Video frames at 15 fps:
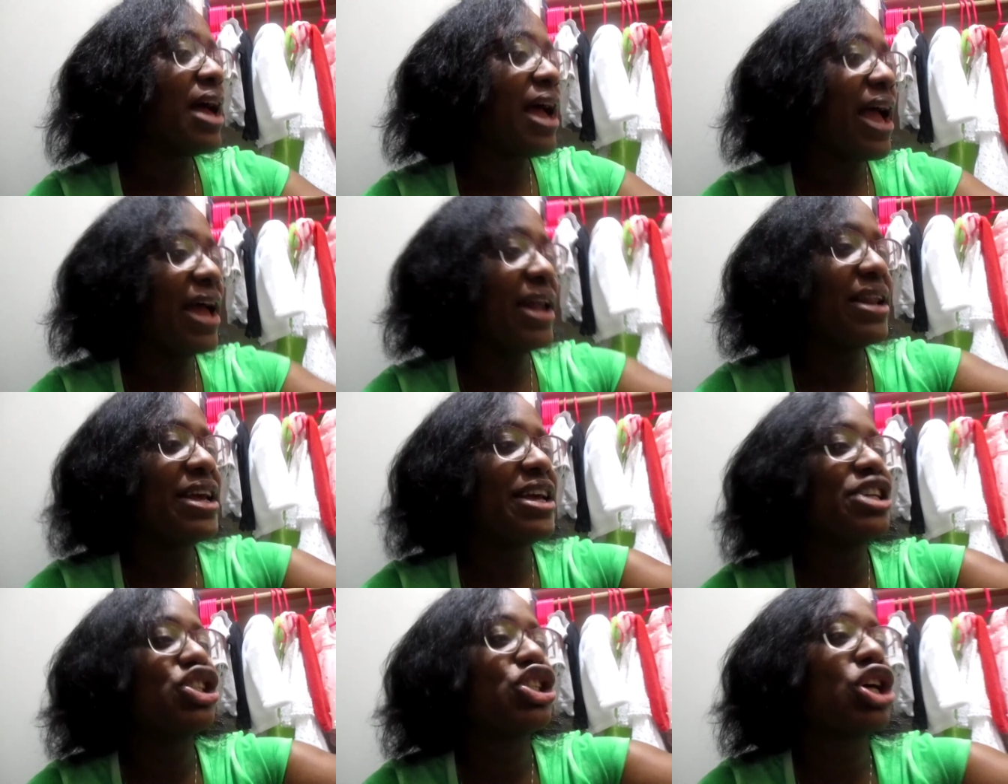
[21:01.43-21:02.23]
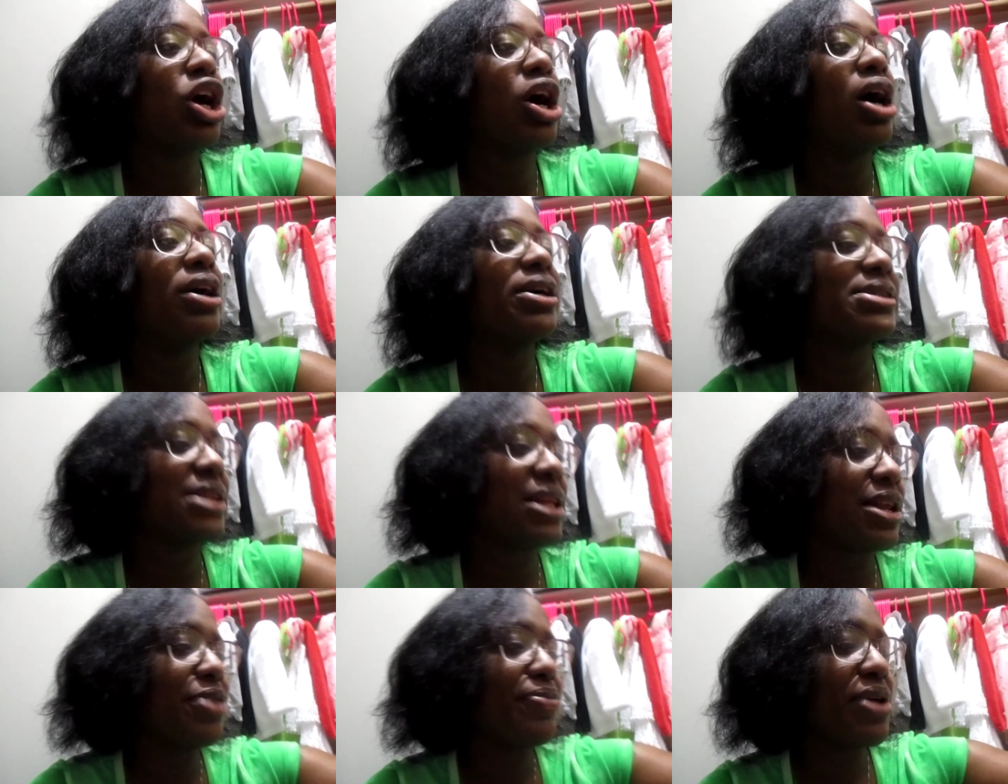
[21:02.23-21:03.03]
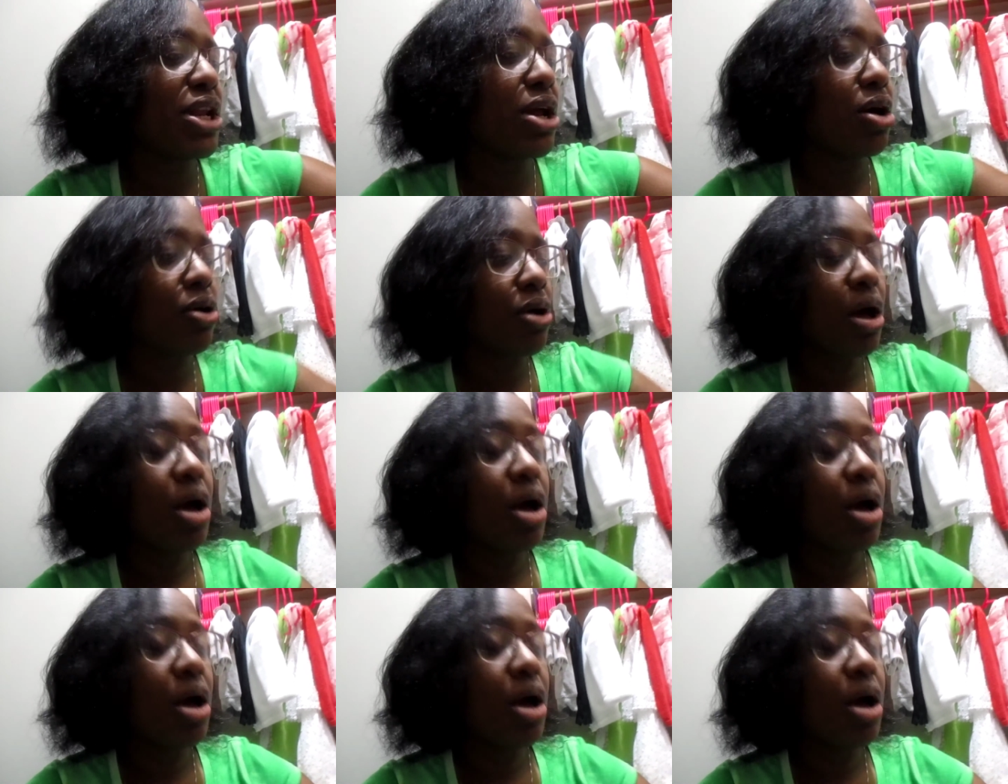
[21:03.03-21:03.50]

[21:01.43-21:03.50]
and his car is letting me know.